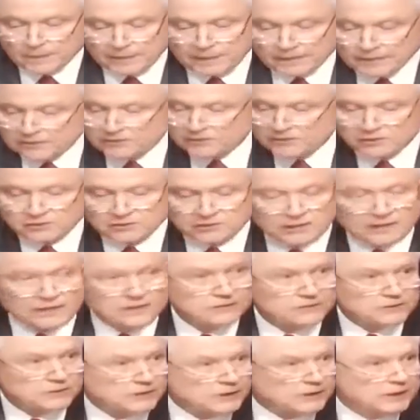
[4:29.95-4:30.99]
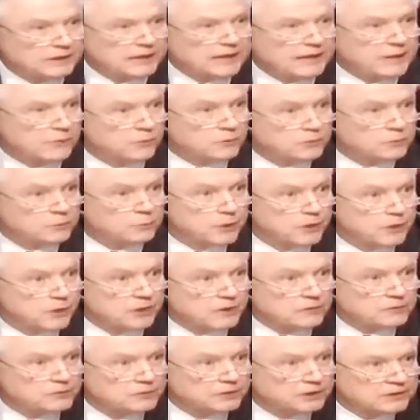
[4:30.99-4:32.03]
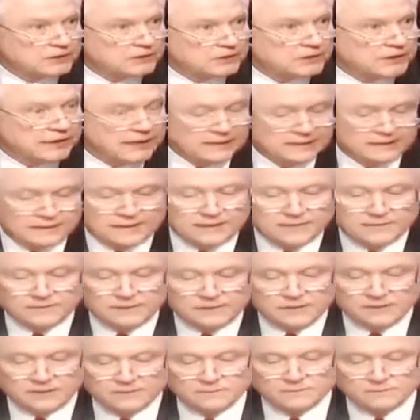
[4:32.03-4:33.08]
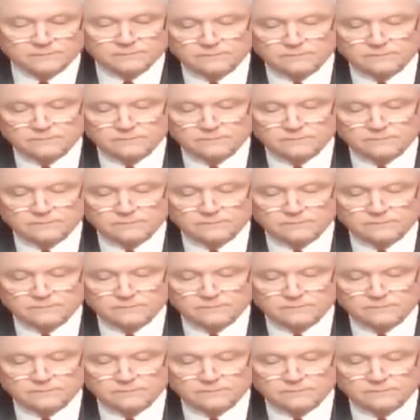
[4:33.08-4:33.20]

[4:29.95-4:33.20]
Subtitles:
Any suggestion that I was part of such an activity,